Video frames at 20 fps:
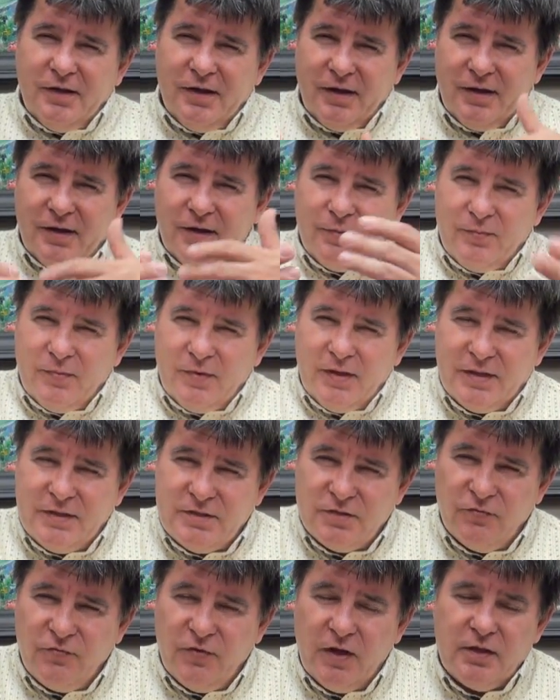um,
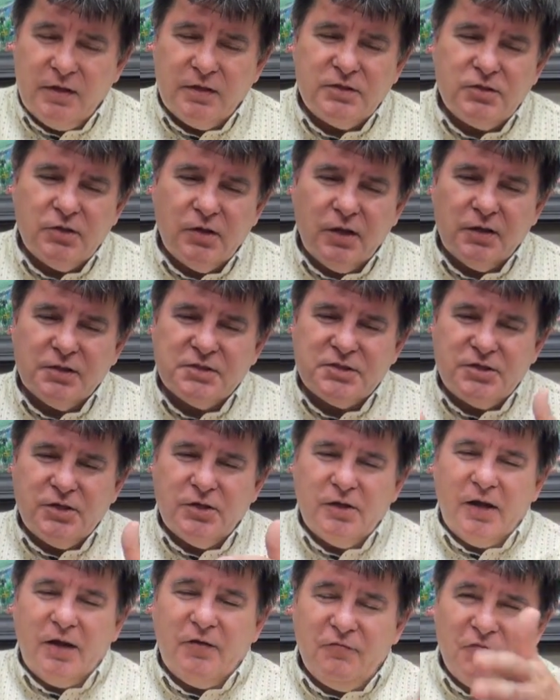intervene into
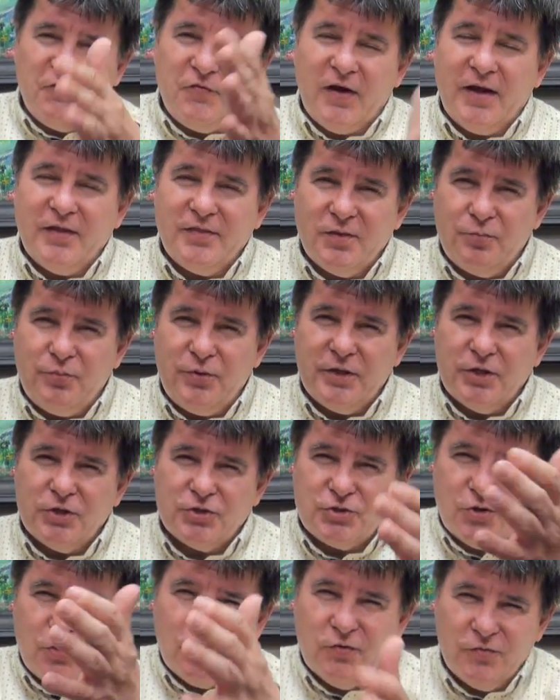Ulster and fight the
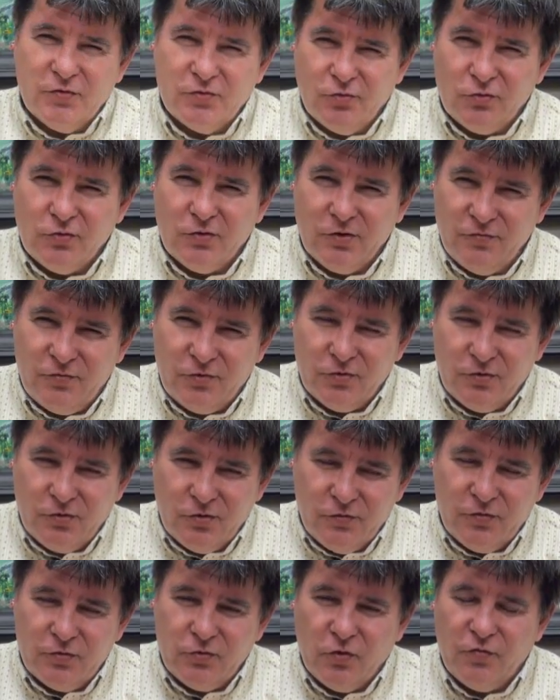British over, over,
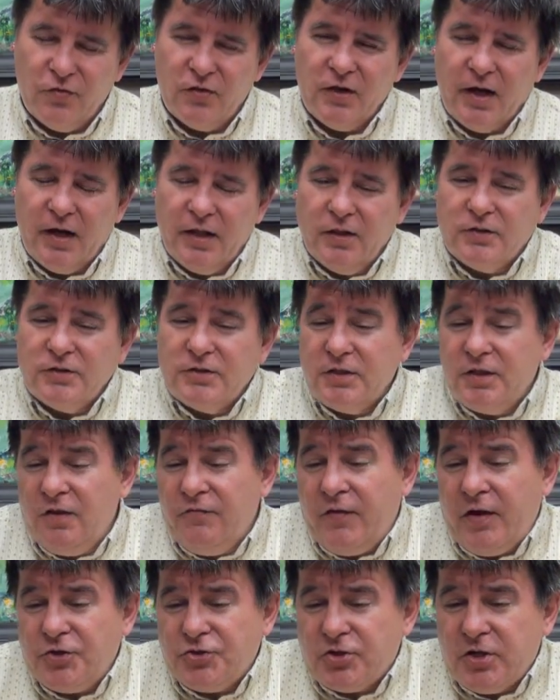over Northern Ireland. And
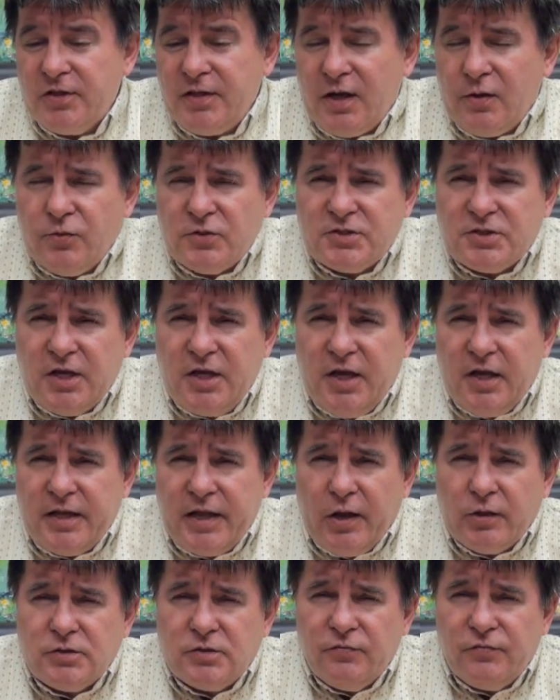eventually that was taken
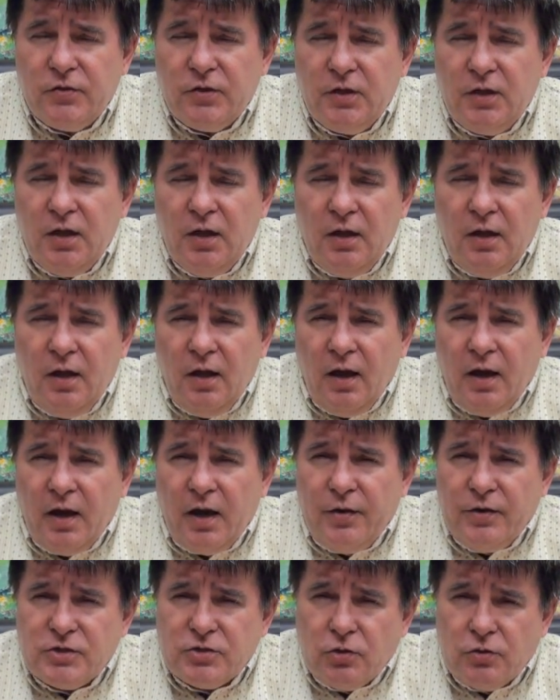out of the
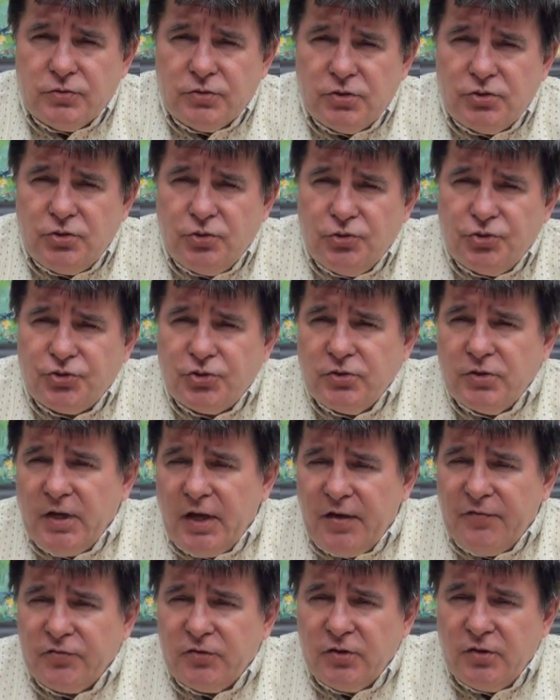Irish constitution
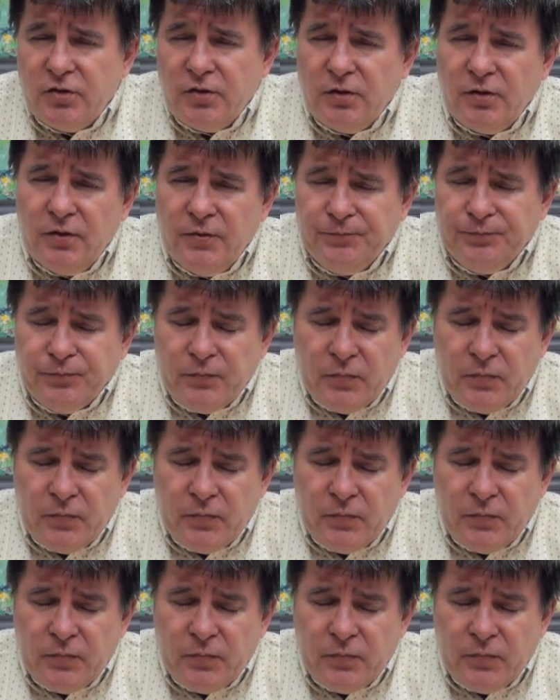after the